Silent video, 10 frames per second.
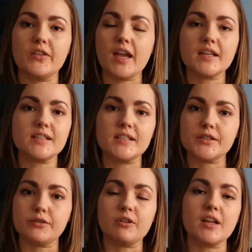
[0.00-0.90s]
Exorcist
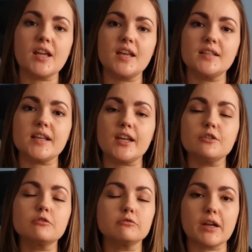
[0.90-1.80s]
3 is a
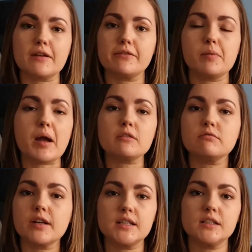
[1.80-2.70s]
great film. I
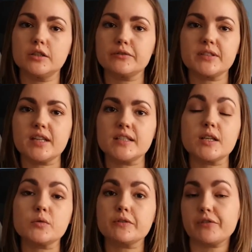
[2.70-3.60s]
really loved this. It
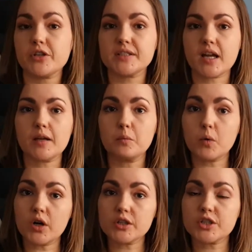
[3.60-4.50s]
was a first-time
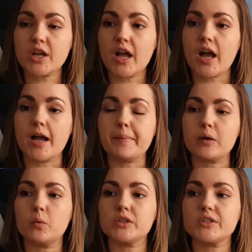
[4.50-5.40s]
watch. I
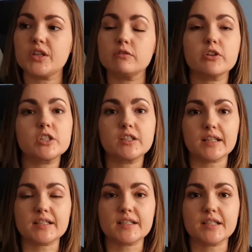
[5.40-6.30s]
watched the original
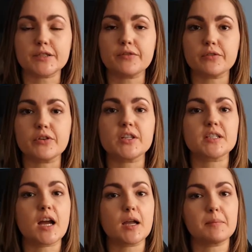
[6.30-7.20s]
Exorcist for the first
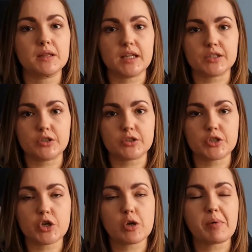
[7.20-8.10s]
time last
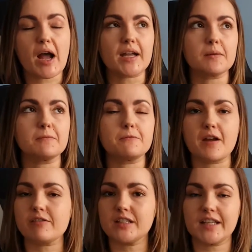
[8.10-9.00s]
October. I am
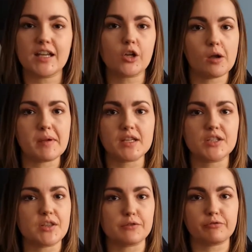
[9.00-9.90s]
very late coming to
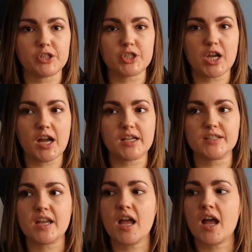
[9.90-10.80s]
this franchise.
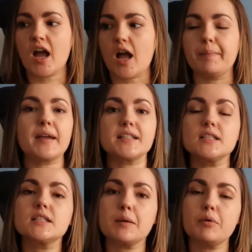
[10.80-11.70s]
I did
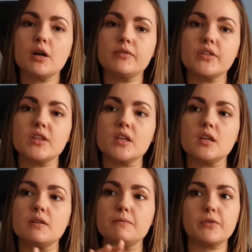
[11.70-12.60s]
skip over
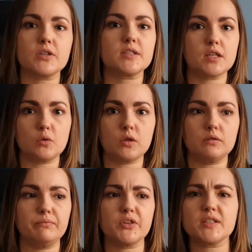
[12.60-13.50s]
the first sequel,
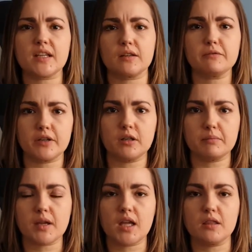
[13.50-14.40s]
the second film
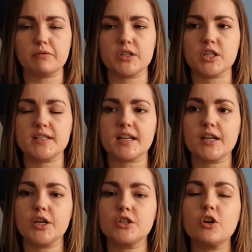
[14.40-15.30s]
in the franchise. I
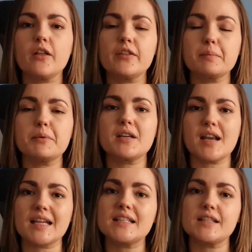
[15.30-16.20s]
heard nothing but
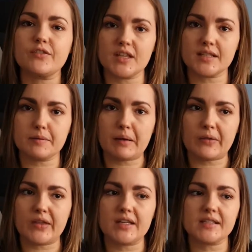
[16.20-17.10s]
negative things about
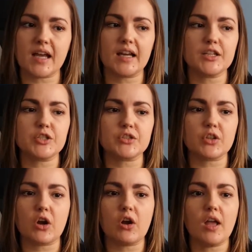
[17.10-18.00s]
this, and I just
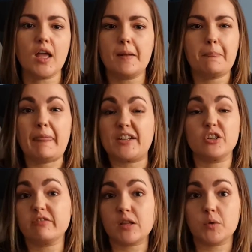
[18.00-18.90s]
thought, I don't
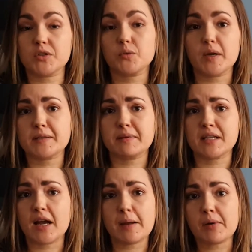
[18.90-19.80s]
really want to waste my
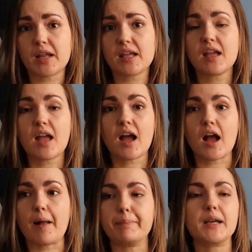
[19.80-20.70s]
time on it,
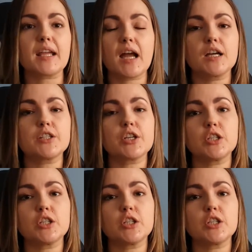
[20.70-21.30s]
but I had heard